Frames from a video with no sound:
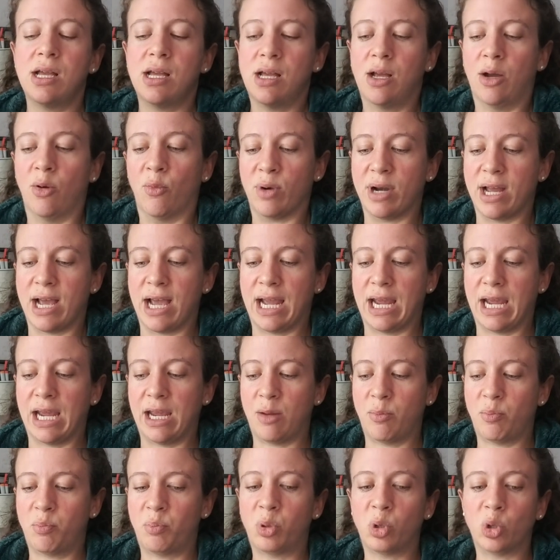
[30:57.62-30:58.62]
When
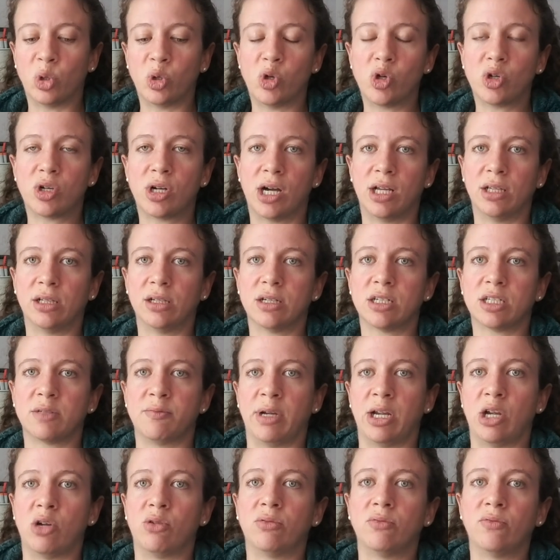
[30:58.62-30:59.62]
I pull colors,
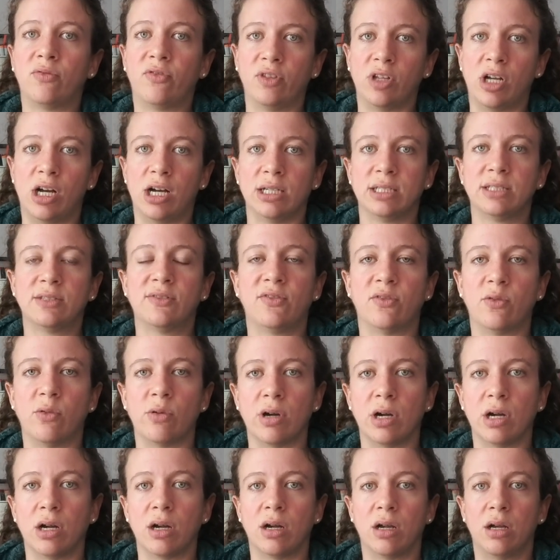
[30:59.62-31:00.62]
my own floss
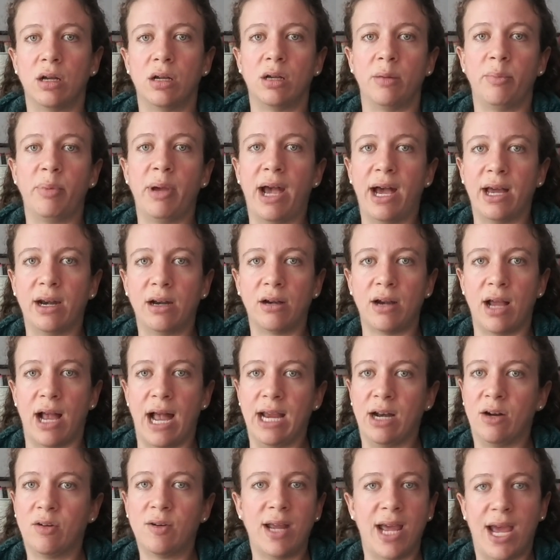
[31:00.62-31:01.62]
for a pattern, I
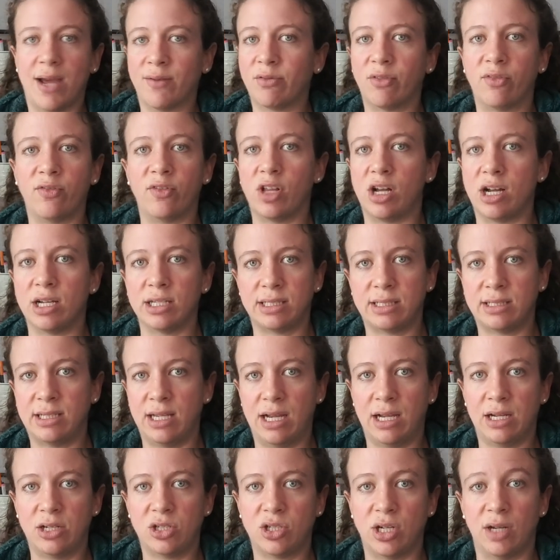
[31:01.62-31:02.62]
don't have a floss
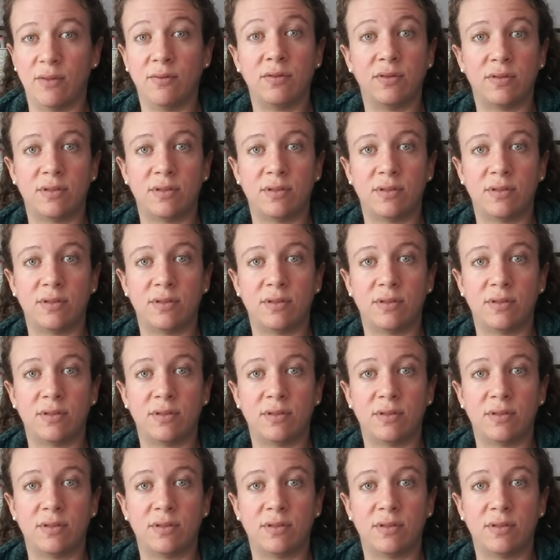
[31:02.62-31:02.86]
stash. I